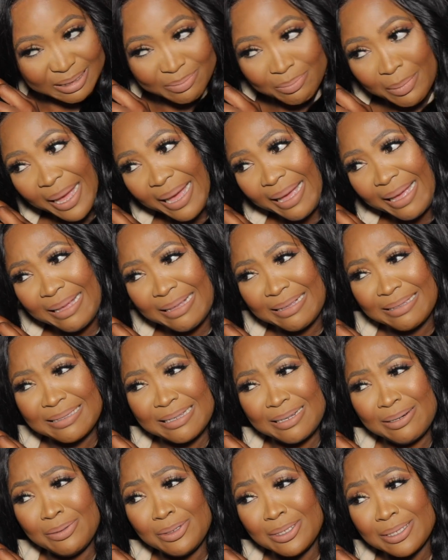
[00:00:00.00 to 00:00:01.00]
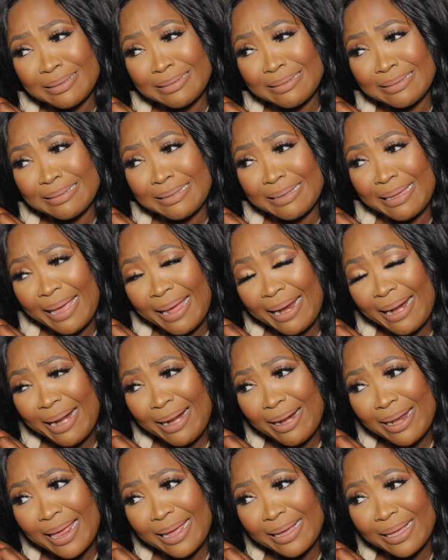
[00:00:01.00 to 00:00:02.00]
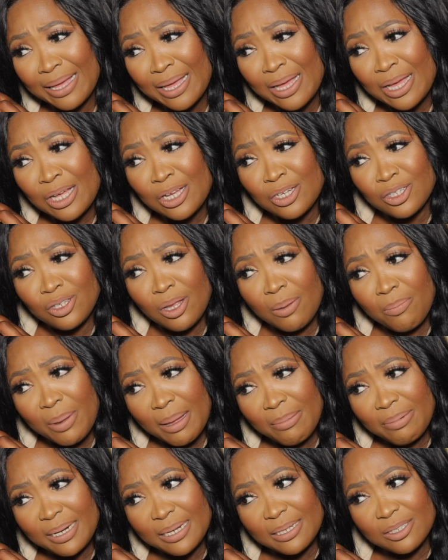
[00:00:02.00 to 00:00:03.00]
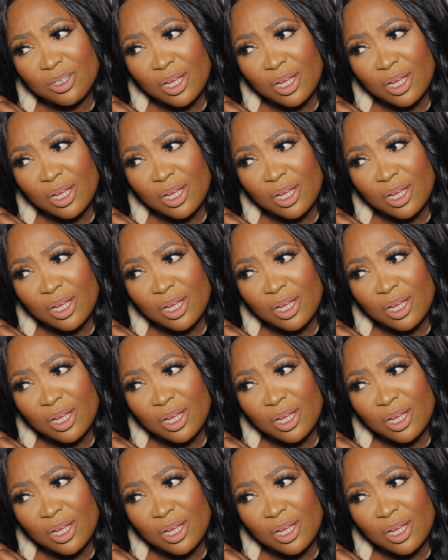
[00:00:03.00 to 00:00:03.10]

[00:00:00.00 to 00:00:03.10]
smiles and who just doesn't care, like, not bubbly?